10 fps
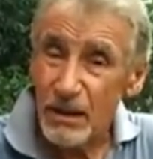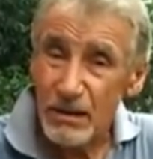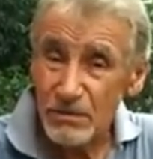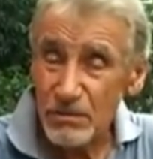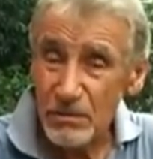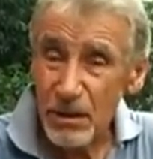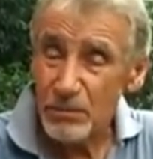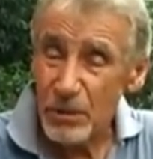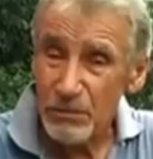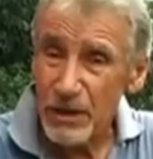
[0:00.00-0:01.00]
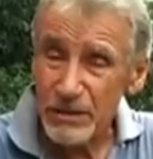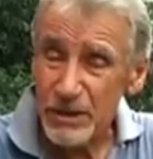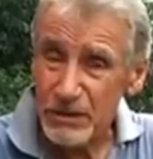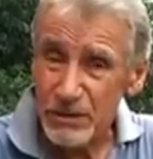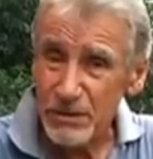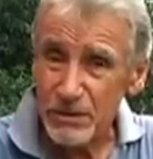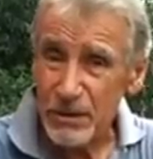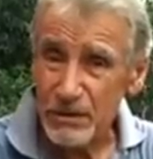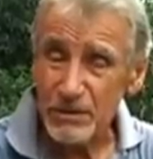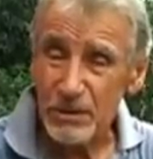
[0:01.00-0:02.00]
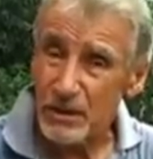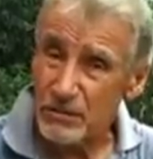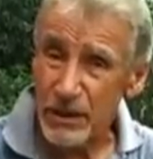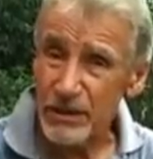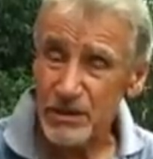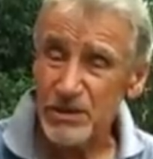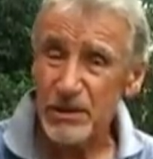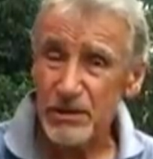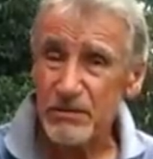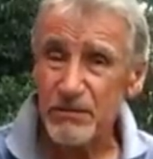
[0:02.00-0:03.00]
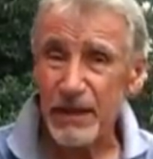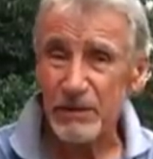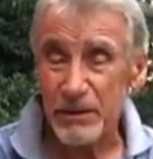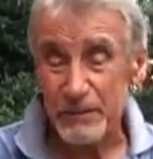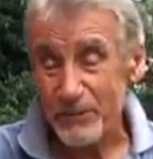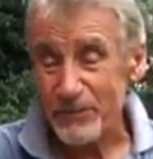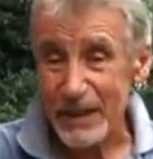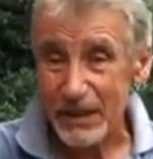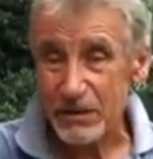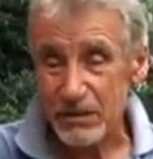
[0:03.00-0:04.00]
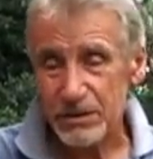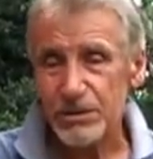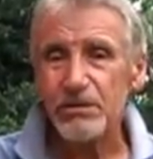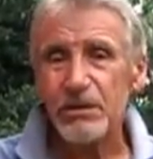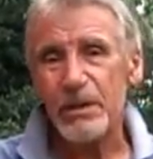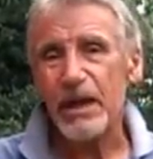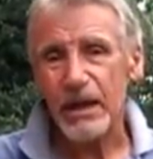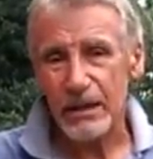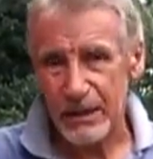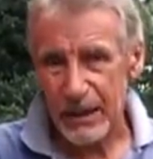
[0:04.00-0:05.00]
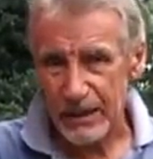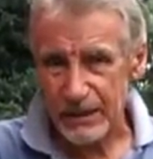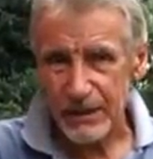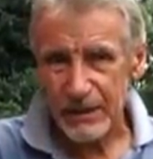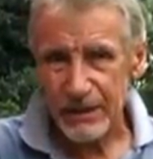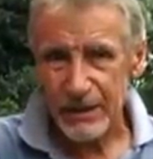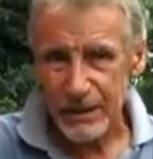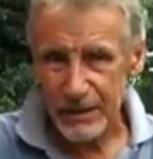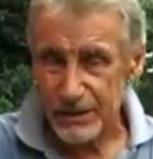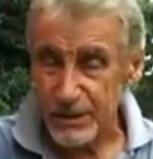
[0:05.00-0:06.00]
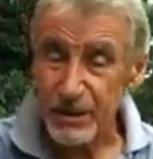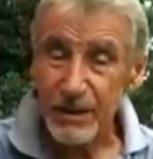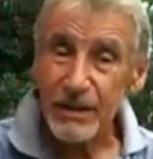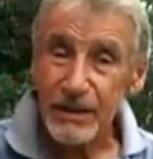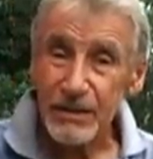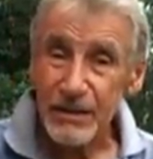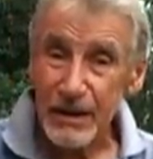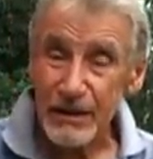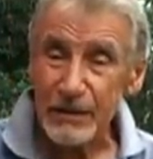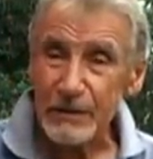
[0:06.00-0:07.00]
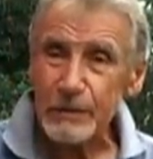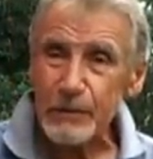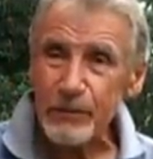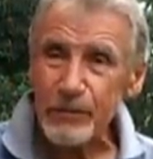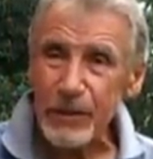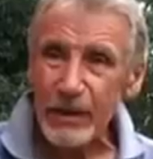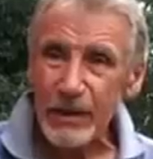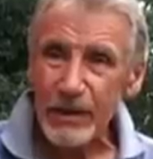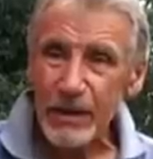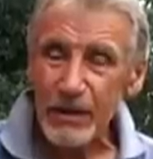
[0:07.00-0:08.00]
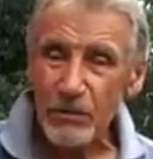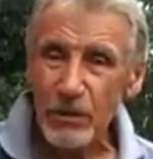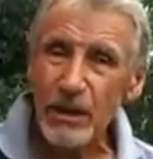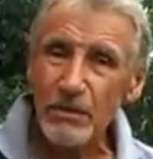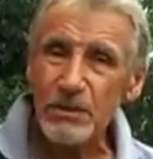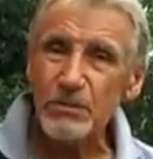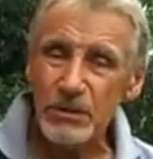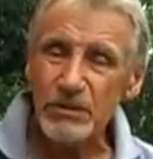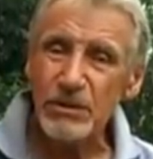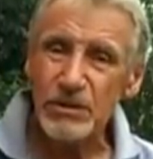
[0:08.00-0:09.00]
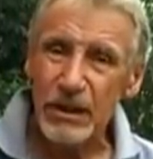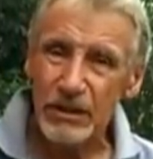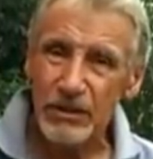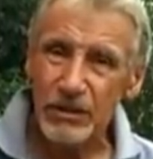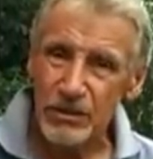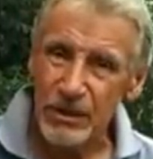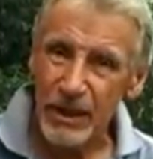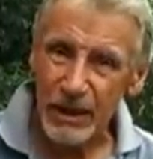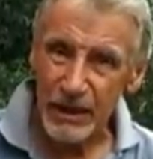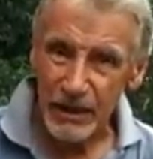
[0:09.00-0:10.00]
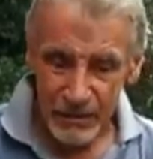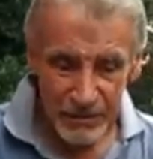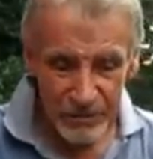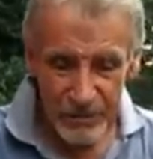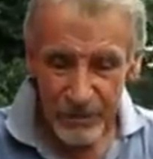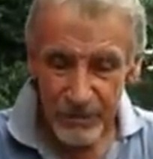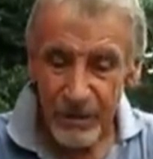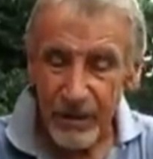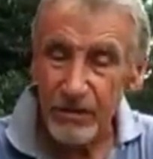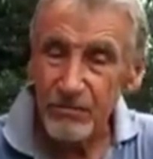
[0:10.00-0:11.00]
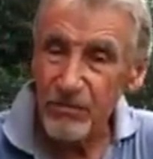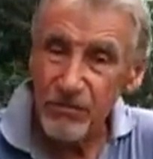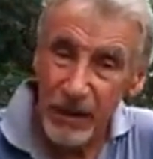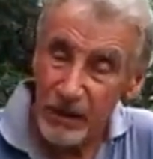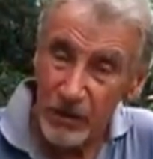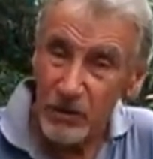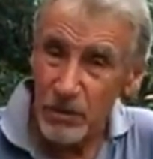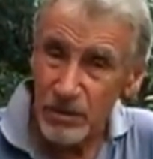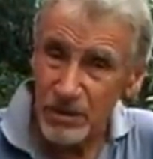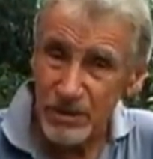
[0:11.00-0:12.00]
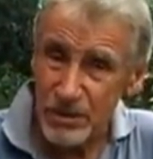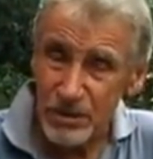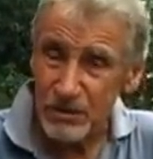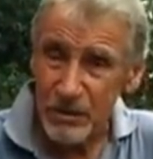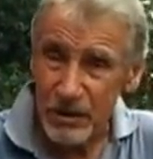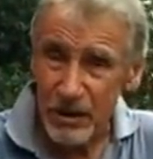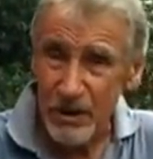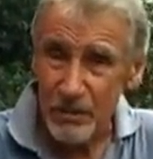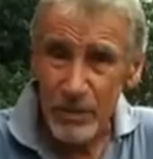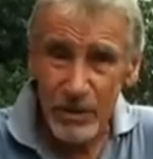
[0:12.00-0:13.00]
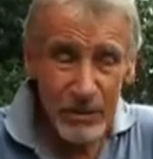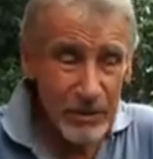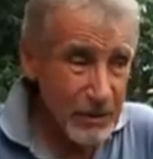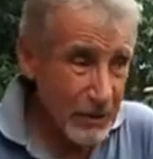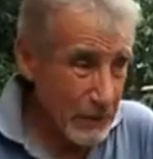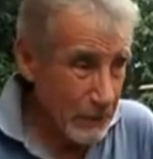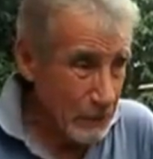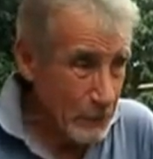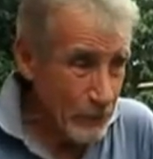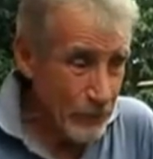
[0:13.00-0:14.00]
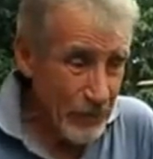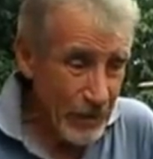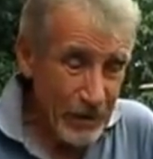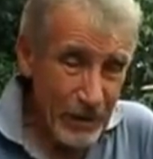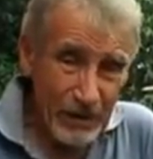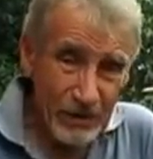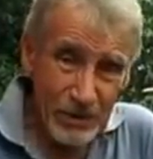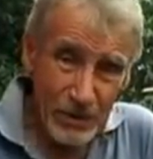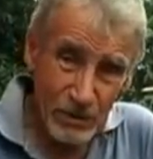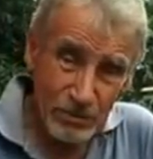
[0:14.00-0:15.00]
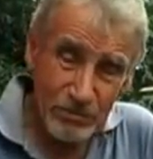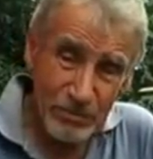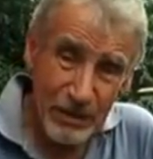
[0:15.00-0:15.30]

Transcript: and my writing too. So I write as Terence Flannery. Now the story behind that is that when I was a musician in the UK, Flannery wasn't such a great name, and so